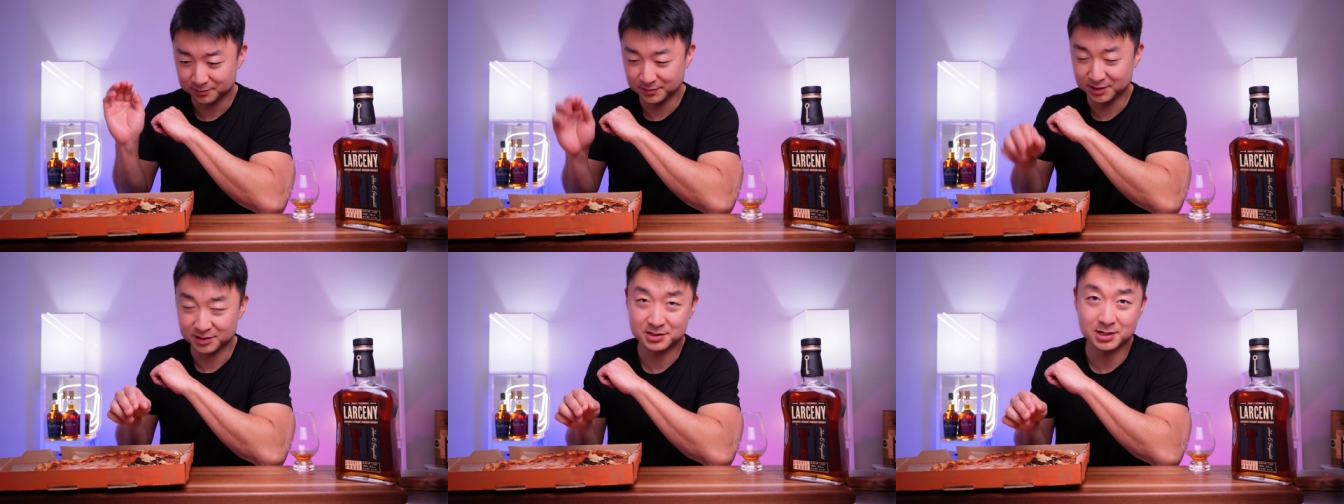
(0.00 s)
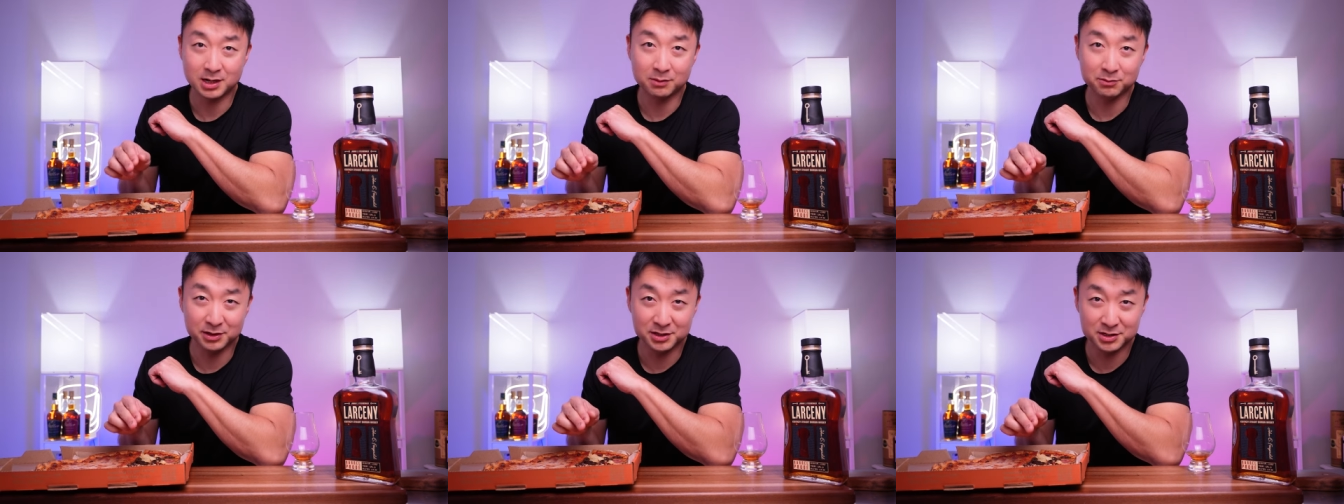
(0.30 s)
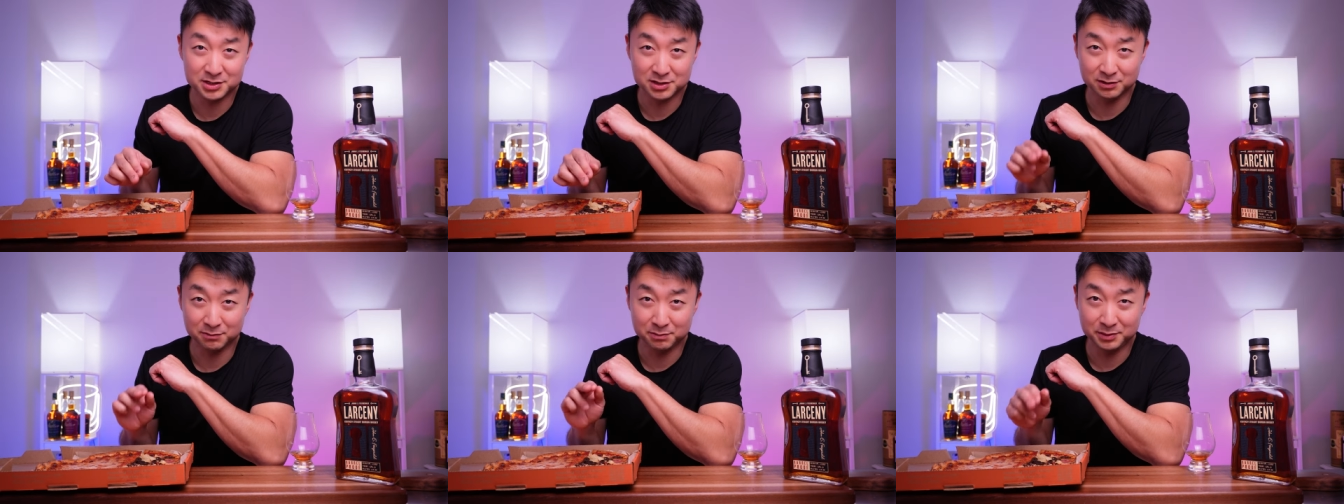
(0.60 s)
this
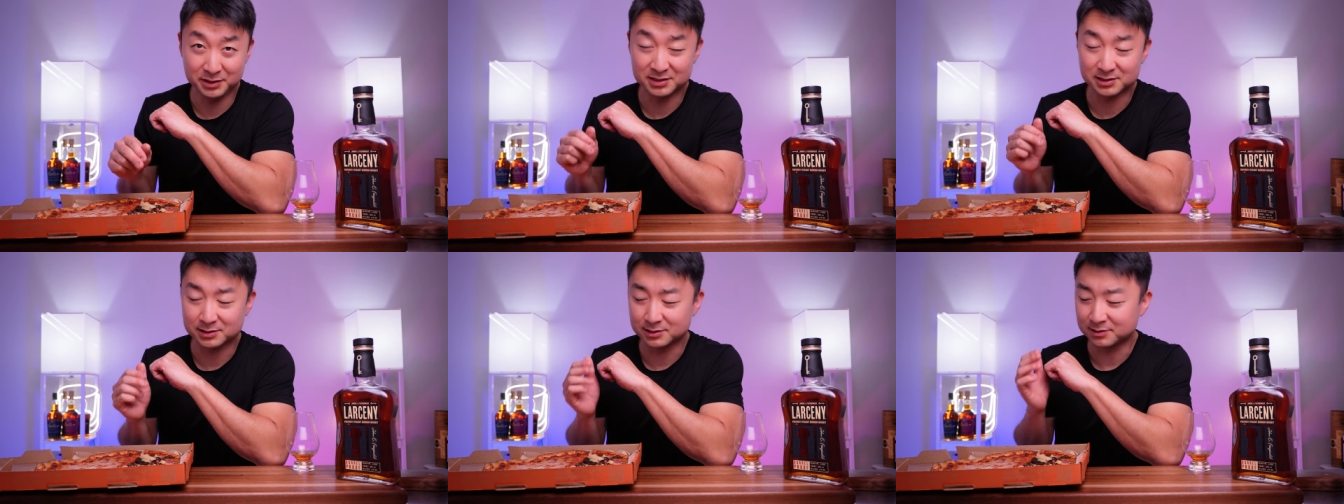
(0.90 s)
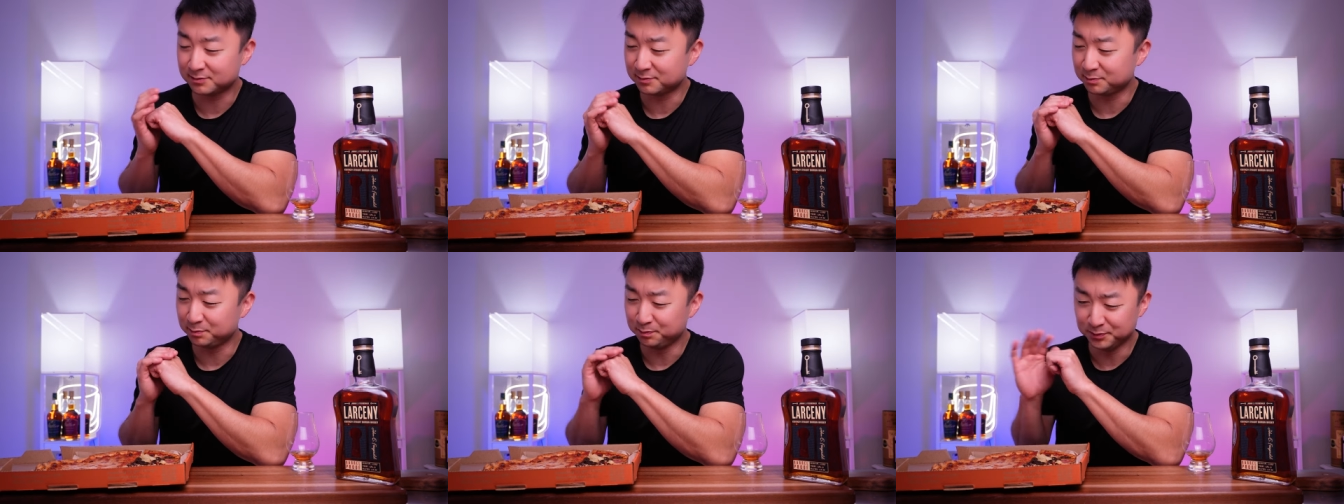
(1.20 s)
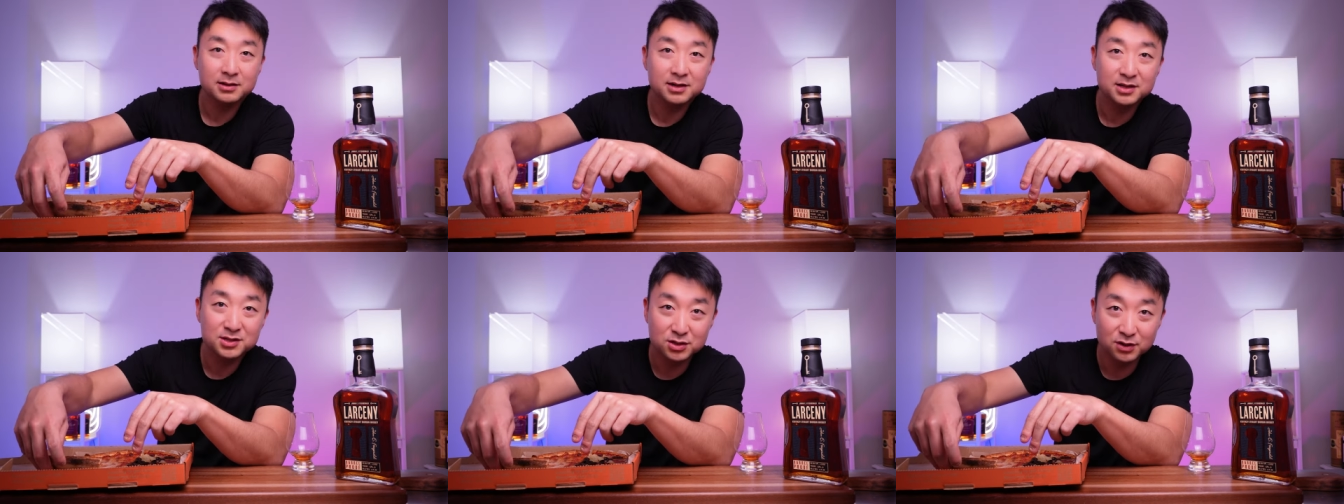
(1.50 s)
combination of pizza.
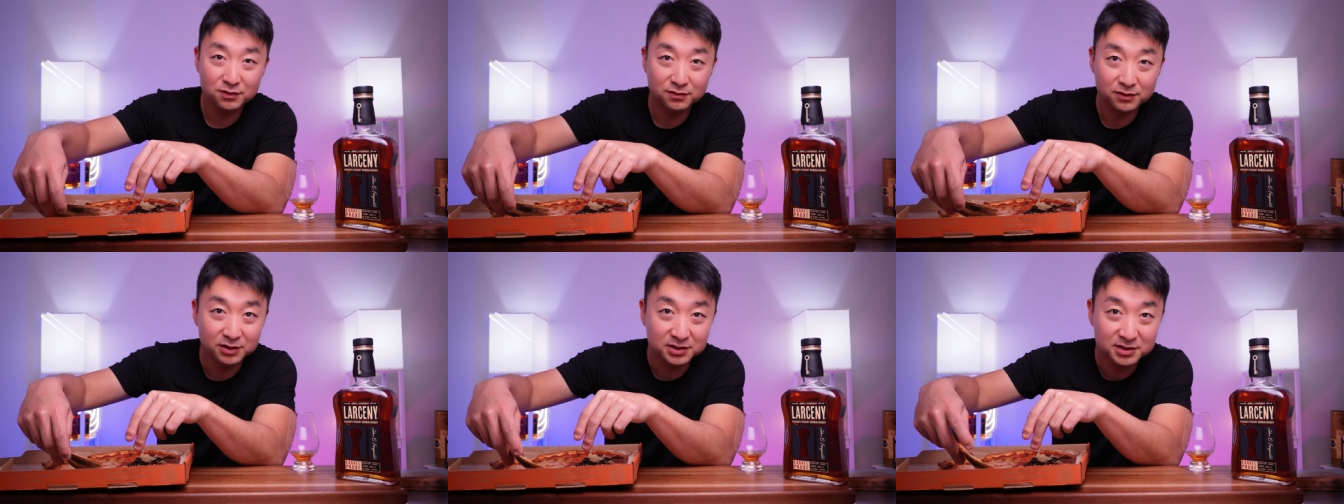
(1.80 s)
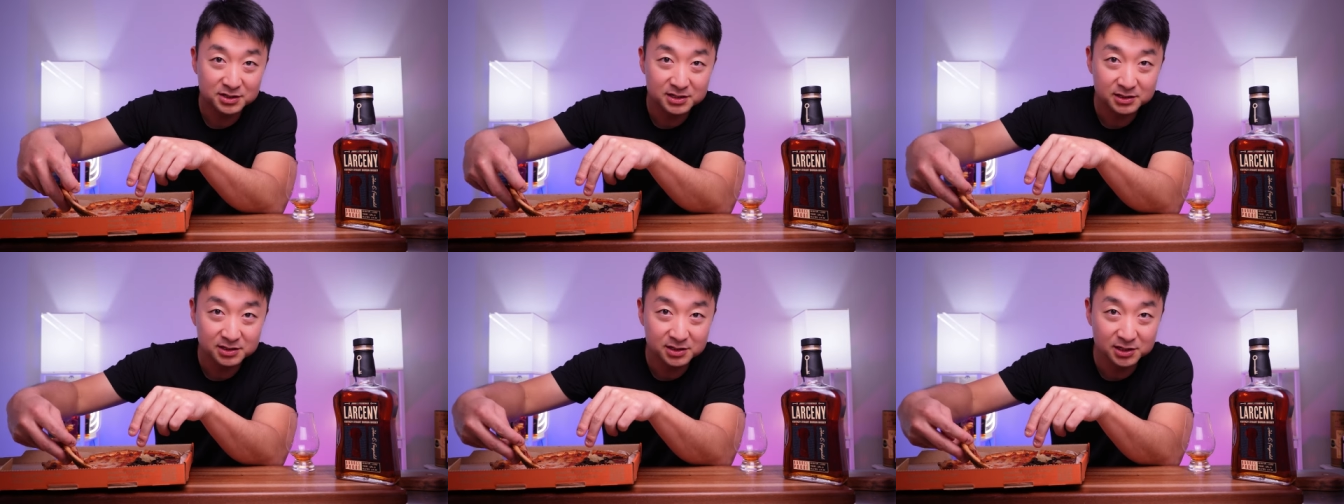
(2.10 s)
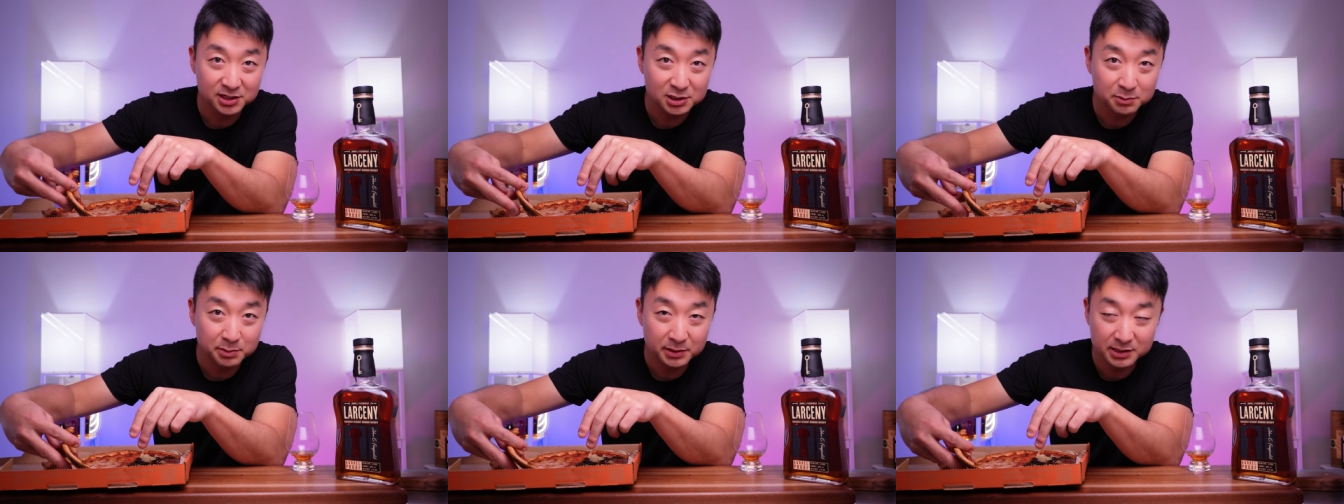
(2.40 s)
Let's go for the
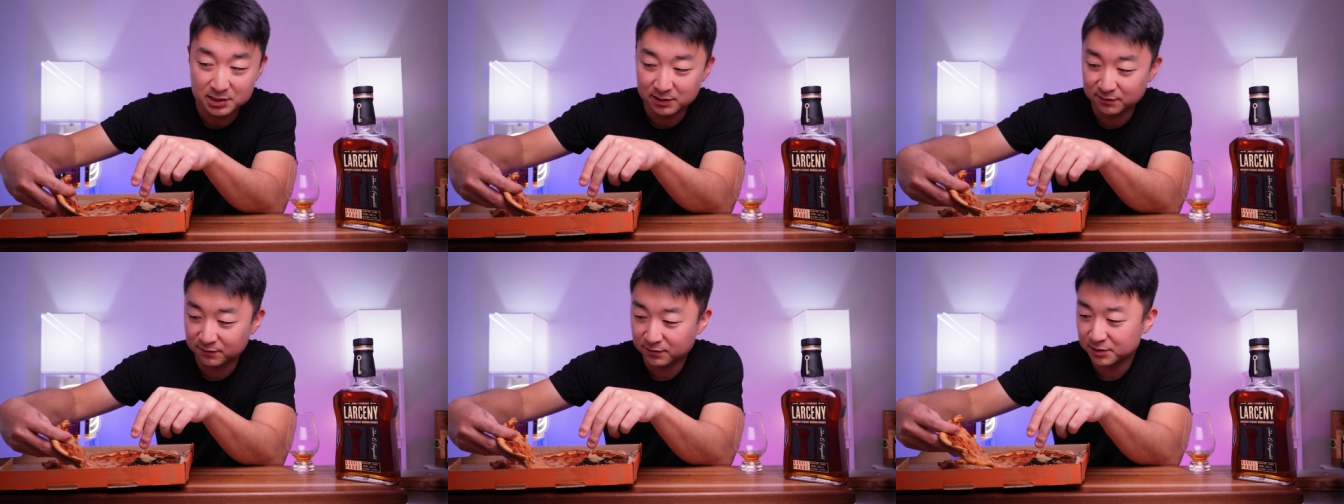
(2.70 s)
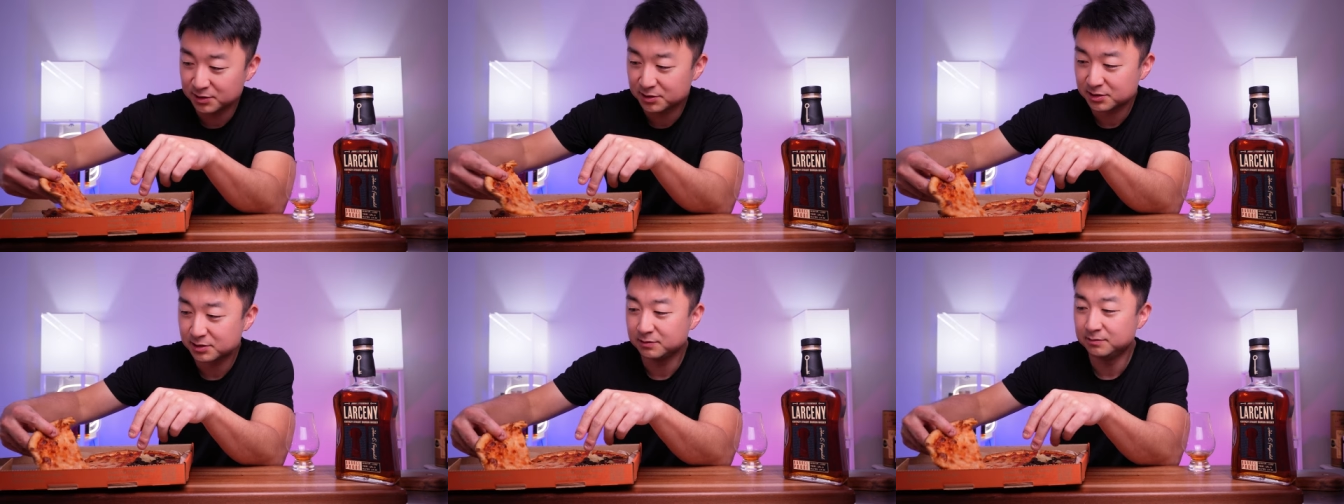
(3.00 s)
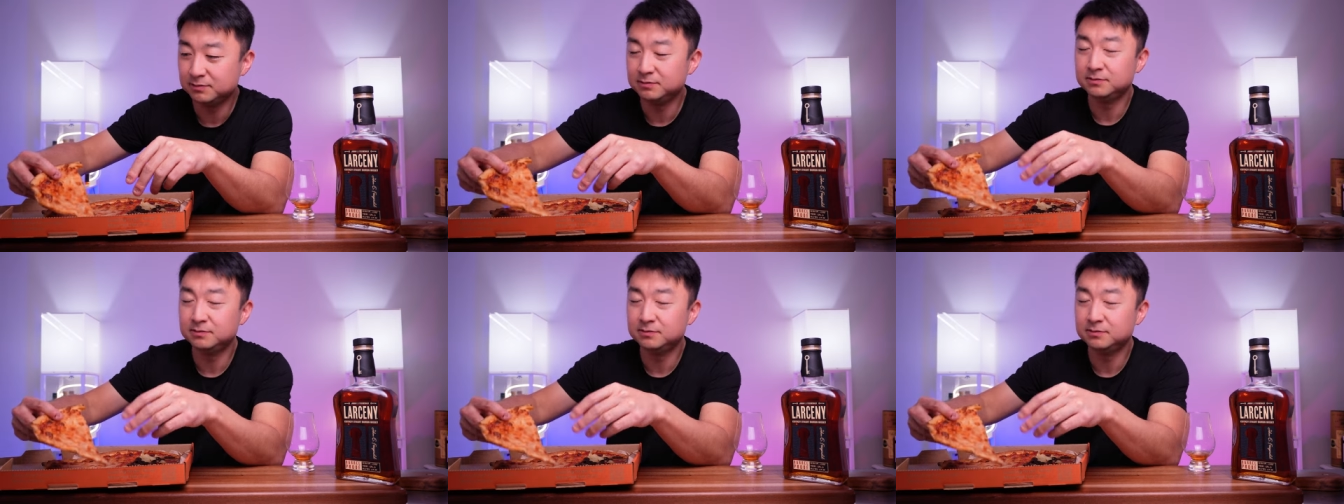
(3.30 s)
cheese pizza first.